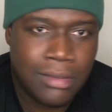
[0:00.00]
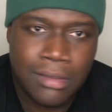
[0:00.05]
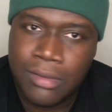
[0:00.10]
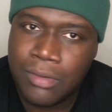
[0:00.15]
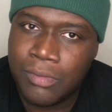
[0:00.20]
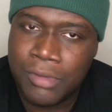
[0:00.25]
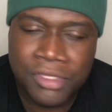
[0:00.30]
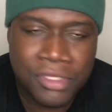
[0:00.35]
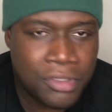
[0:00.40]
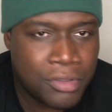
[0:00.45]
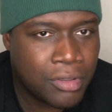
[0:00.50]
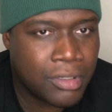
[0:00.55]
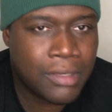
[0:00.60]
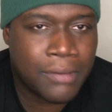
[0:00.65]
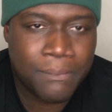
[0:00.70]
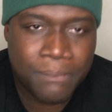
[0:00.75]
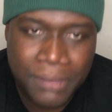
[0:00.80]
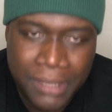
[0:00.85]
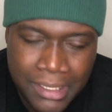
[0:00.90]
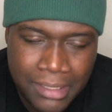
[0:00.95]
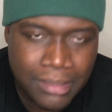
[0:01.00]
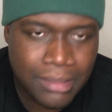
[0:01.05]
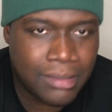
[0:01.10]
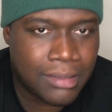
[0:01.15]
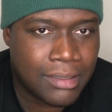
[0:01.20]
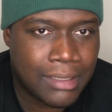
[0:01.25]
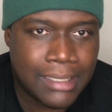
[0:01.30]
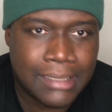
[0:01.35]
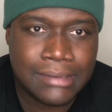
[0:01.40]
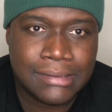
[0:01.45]
when you're competing
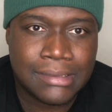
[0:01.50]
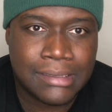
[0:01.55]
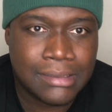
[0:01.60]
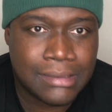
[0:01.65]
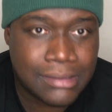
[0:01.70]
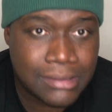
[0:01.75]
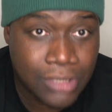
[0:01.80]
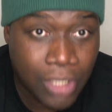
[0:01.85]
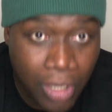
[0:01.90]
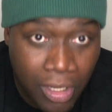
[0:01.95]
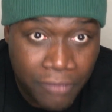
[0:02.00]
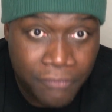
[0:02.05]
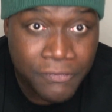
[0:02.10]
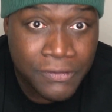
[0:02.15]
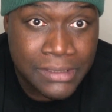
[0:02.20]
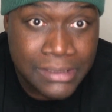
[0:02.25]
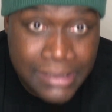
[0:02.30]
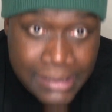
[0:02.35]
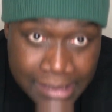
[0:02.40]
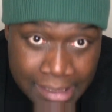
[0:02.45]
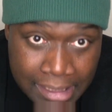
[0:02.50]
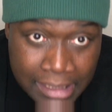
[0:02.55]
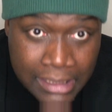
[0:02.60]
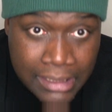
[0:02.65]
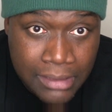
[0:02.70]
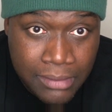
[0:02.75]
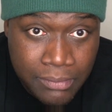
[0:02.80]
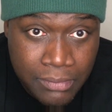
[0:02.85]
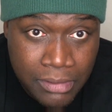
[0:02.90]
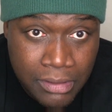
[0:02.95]
against a Dolphins
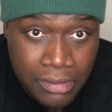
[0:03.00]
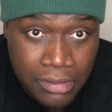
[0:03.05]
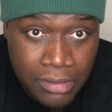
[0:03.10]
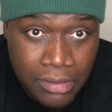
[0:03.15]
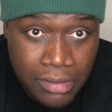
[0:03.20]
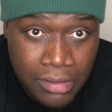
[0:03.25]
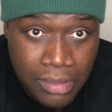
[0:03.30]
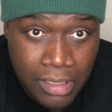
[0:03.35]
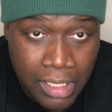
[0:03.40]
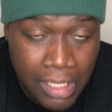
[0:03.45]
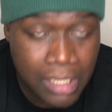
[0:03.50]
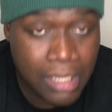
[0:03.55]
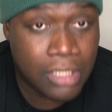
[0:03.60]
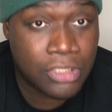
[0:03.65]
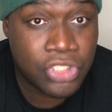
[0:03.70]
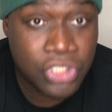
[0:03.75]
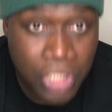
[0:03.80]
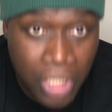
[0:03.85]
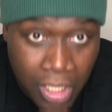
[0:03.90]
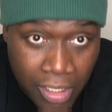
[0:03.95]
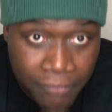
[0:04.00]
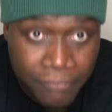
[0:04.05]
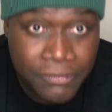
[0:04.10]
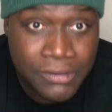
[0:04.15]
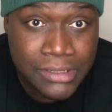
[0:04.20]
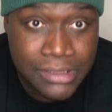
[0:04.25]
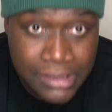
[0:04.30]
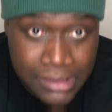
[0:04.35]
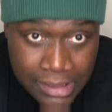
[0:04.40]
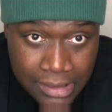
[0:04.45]
team
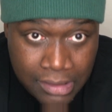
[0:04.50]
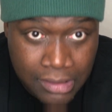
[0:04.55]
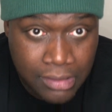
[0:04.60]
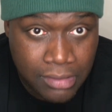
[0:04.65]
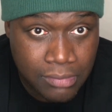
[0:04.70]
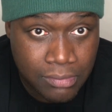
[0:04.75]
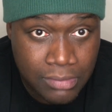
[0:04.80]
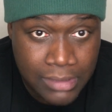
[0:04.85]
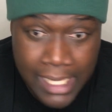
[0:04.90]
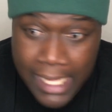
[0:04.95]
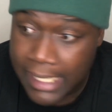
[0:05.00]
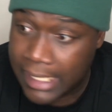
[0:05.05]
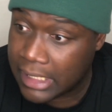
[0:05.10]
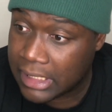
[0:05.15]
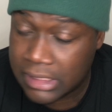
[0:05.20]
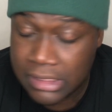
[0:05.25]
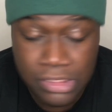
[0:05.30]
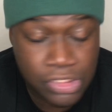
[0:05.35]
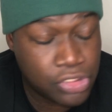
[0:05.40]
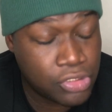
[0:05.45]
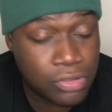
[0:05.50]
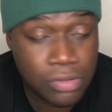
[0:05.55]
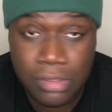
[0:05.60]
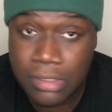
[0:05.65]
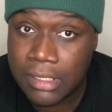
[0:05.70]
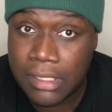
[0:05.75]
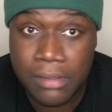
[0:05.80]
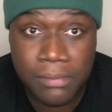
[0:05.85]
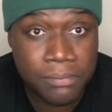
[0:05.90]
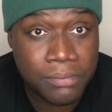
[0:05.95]
that is
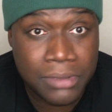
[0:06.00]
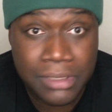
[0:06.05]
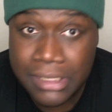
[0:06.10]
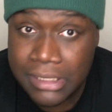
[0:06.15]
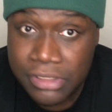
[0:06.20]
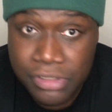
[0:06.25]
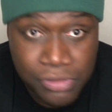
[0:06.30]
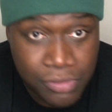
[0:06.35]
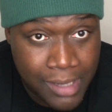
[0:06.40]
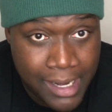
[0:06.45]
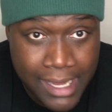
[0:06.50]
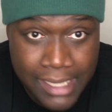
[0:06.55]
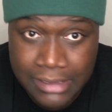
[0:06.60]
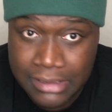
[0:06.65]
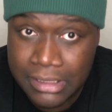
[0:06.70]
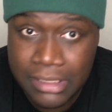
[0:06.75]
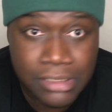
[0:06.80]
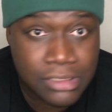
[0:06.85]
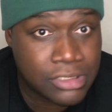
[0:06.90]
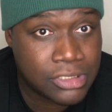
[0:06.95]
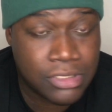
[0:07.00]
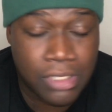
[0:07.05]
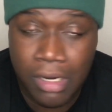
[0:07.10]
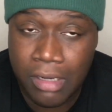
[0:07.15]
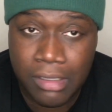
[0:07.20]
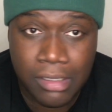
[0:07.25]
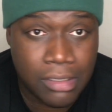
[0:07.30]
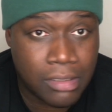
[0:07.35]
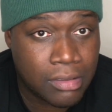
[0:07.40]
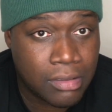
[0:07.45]
complete trash, they're
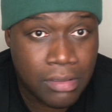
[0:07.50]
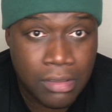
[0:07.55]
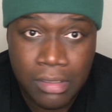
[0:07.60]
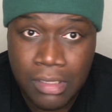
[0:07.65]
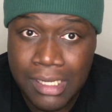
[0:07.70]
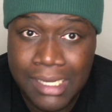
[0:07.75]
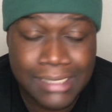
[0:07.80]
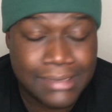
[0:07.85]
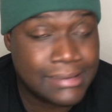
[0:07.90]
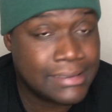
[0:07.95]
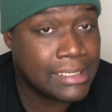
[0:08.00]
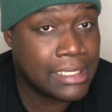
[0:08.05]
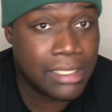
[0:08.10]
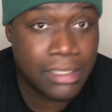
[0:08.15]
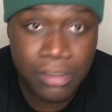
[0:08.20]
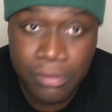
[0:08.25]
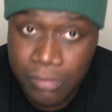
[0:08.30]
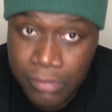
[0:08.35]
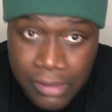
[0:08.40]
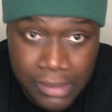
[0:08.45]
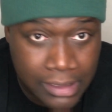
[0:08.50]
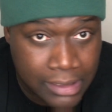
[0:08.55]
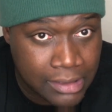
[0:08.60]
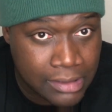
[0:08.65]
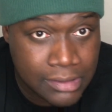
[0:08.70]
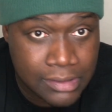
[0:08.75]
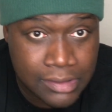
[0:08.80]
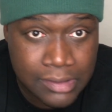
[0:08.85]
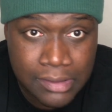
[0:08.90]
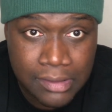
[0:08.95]
starting a ton of
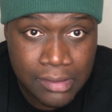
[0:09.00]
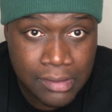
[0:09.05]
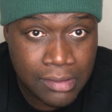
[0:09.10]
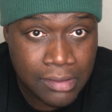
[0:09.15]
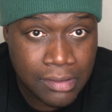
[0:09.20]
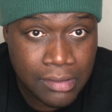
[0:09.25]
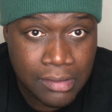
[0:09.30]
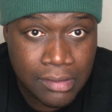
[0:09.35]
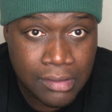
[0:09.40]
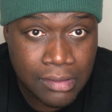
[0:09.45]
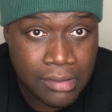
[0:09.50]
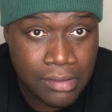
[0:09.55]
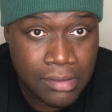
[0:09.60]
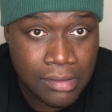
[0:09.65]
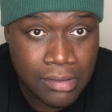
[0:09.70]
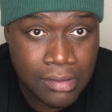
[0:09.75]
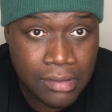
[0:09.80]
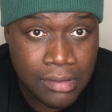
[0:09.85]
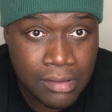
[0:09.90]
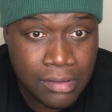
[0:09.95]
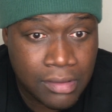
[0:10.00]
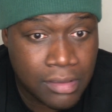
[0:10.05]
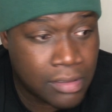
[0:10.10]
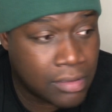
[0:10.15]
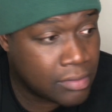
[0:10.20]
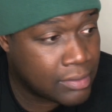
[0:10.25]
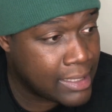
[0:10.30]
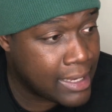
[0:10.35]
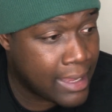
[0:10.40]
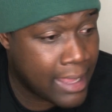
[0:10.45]
rookies. You know,
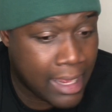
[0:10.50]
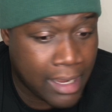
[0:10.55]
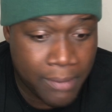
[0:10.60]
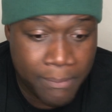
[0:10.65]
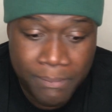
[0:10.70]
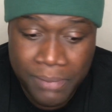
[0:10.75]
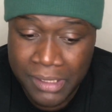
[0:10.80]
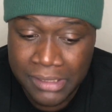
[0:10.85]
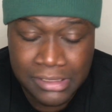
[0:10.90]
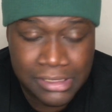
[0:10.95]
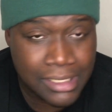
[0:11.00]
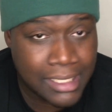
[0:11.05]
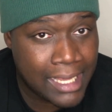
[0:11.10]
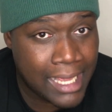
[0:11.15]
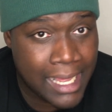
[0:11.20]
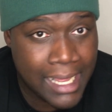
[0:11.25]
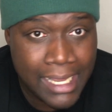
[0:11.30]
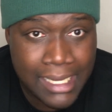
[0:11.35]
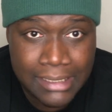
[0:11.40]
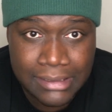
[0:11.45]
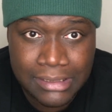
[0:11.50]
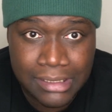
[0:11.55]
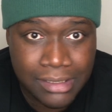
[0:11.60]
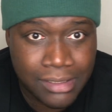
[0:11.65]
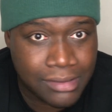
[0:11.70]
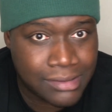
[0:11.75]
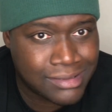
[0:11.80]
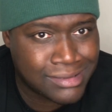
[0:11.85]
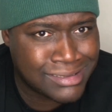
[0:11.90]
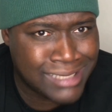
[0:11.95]
they got a bunch of guys that
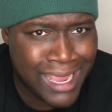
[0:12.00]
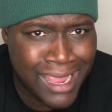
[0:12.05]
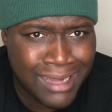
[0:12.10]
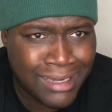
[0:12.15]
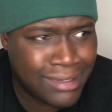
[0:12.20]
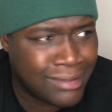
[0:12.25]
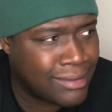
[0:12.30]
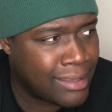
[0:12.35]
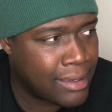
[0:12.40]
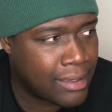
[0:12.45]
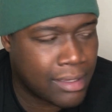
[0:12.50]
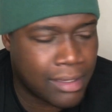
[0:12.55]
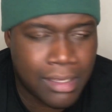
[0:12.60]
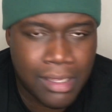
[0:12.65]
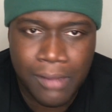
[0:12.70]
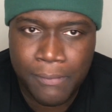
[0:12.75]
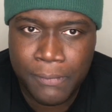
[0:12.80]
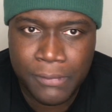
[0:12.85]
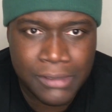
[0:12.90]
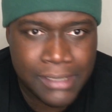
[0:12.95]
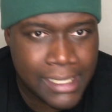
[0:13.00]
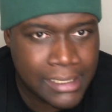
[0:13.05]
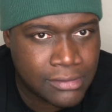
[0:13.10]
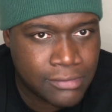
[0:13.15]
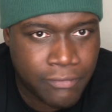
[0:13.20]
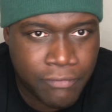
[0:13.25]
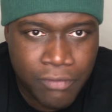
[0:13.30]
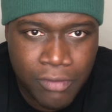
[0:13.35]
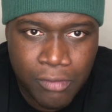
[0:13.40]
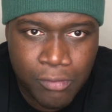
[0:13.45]
they're signing like a couple days
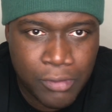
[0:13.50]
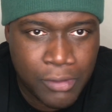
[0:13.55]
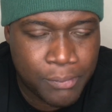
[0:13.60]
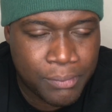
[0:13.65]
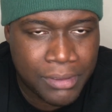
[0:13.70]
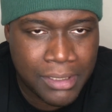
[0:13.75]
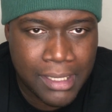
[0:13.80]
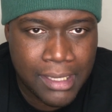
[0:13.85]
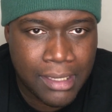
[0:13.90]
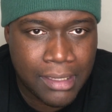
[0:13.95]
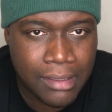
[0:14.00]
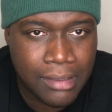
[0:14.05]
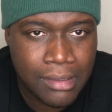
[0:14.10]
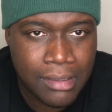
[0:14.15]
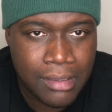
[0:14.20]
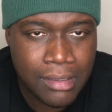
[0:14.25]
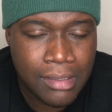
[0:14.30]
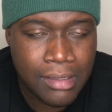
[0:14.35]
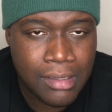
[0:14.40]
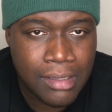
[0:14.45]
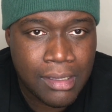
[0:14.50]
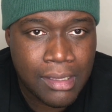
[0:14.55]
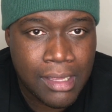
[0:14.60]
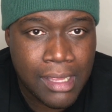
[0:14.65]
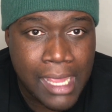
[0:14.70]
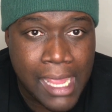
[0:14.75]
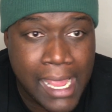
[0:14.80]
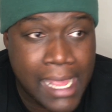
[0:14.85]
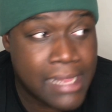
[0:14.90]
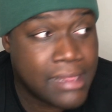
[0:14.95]
before we play,
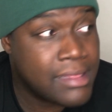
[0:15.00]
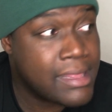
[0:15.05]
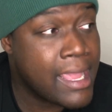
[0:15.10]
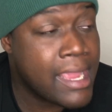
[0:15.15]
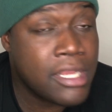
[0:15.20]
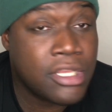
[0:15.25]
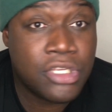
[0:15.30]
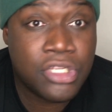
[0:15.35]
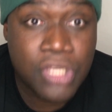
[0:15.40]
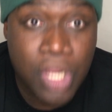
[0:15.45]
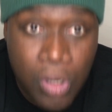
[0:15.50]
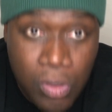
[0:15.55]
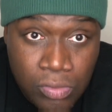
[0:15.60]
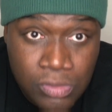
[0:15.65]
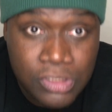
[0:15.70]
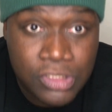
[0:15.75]
and they don't